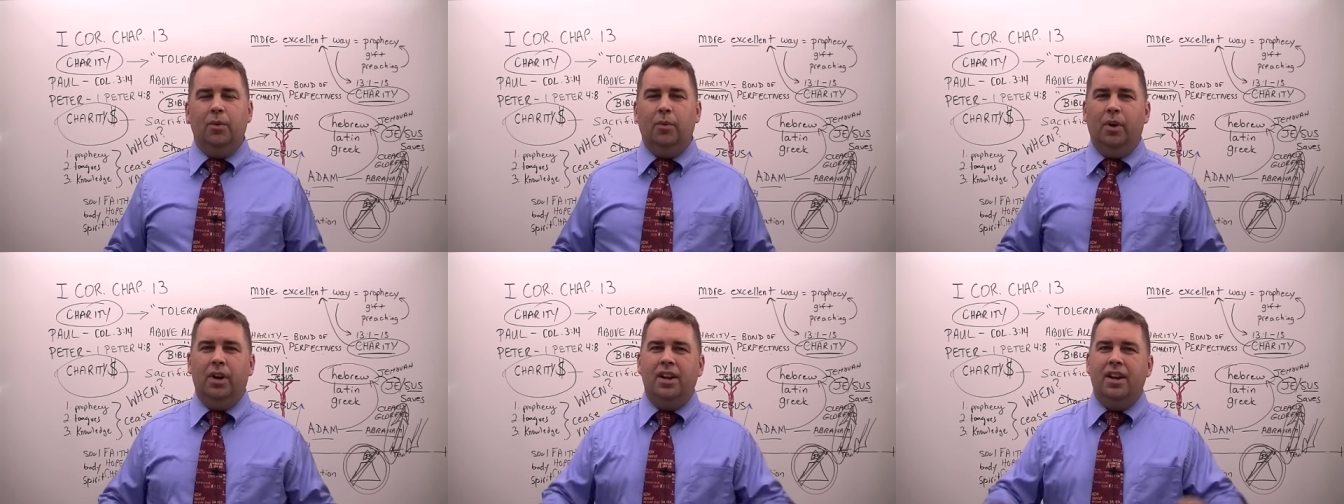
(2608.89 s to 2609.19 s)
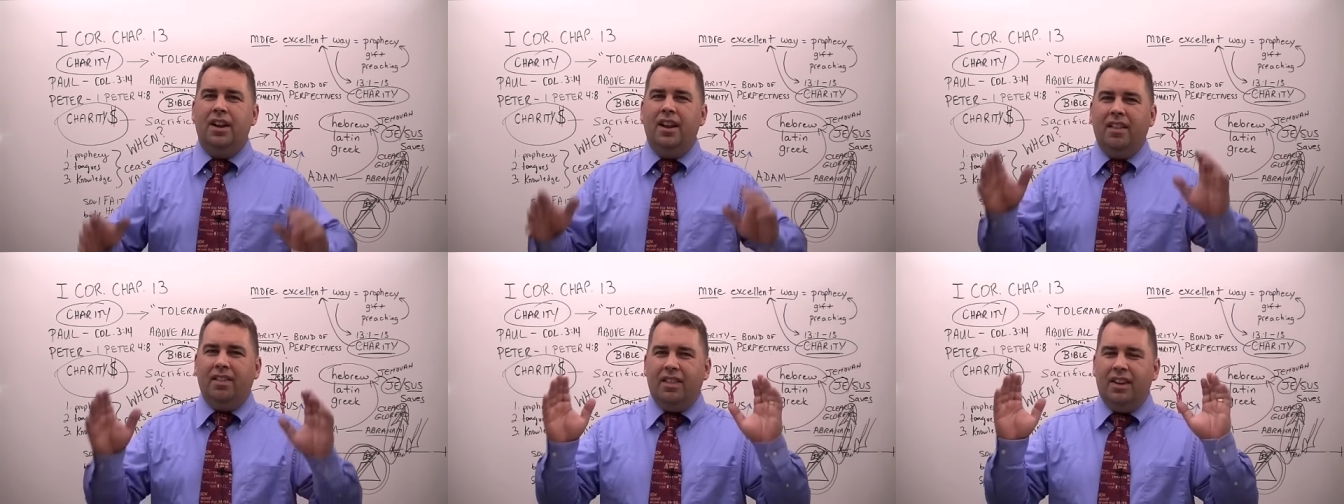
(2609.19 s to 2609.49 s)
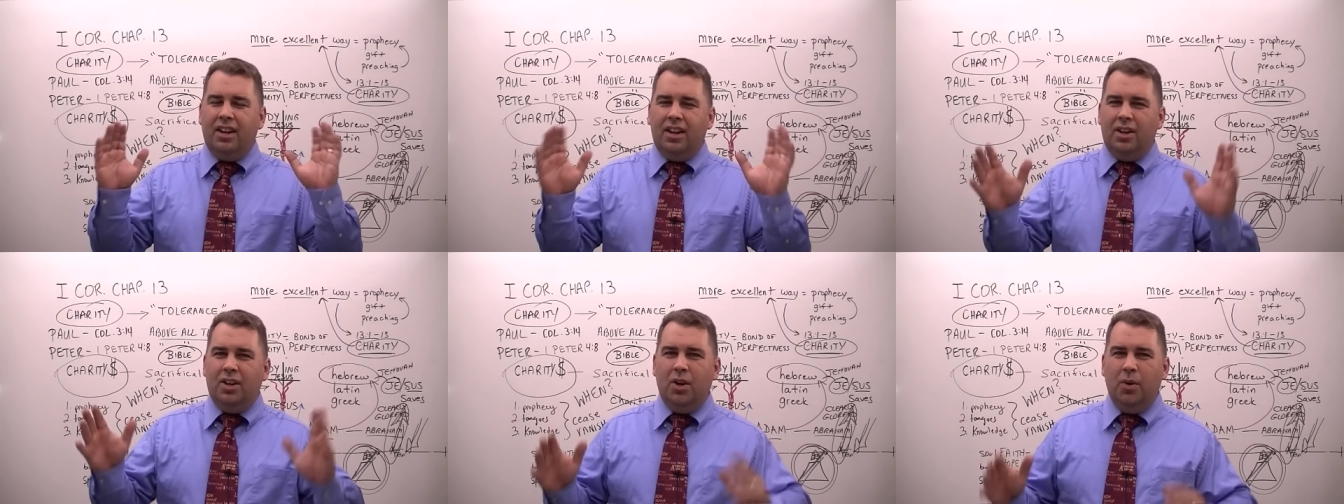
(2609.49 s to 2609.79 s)
you want
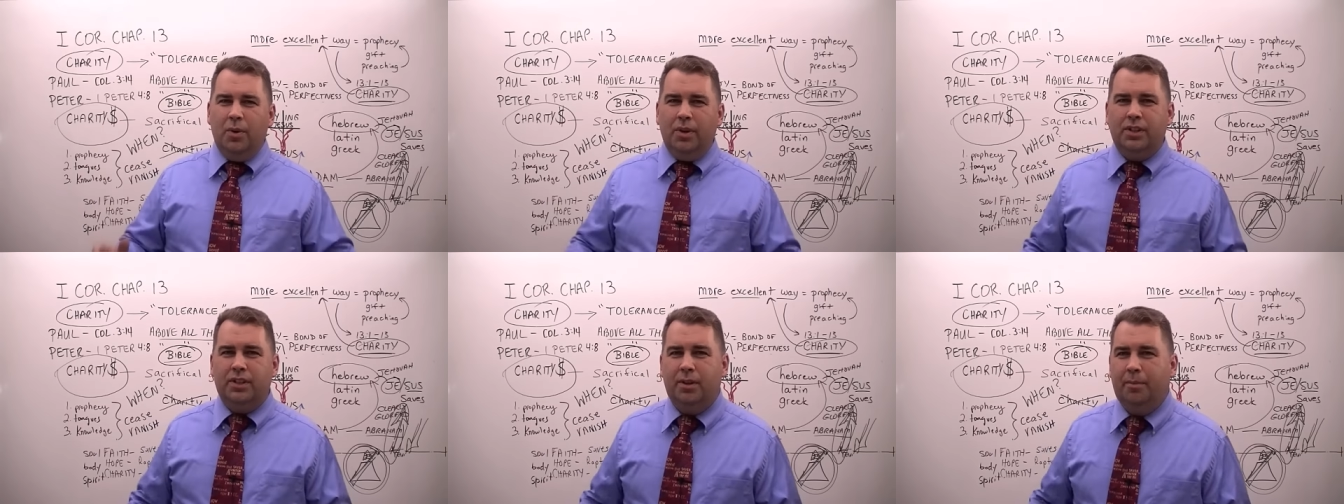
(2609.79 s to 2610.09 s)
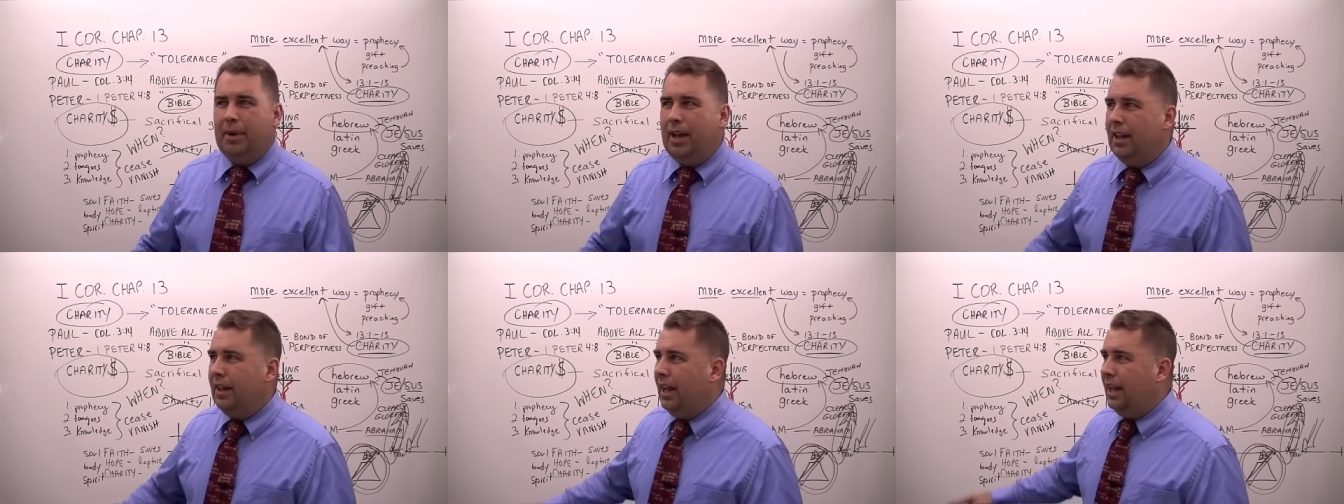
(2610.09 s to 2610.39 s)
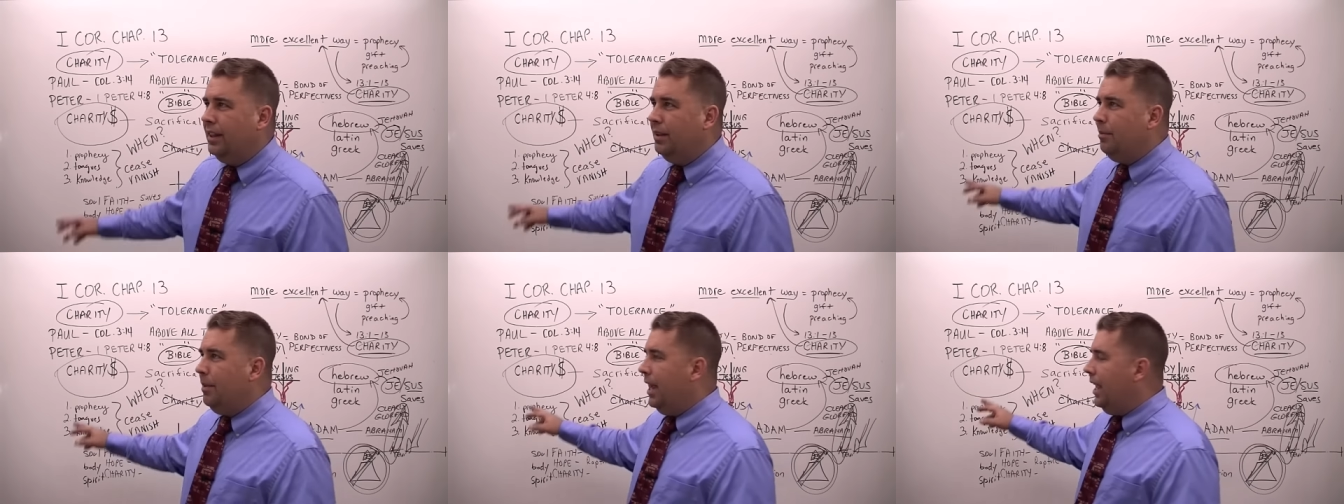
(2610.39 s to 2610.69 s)
nothing to do with somebody
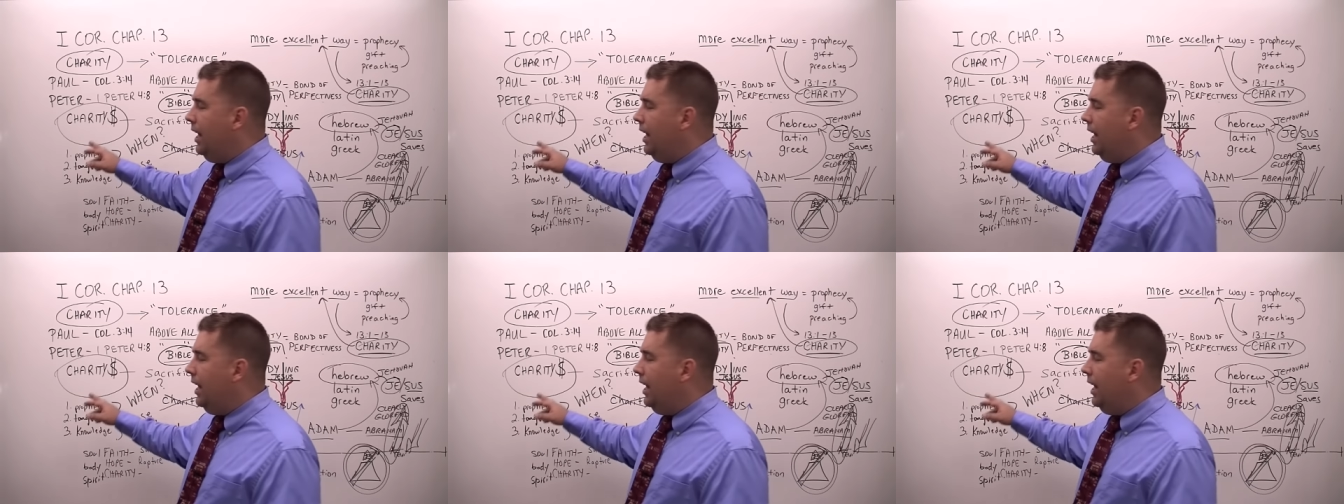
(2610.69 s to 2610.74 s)
like that. The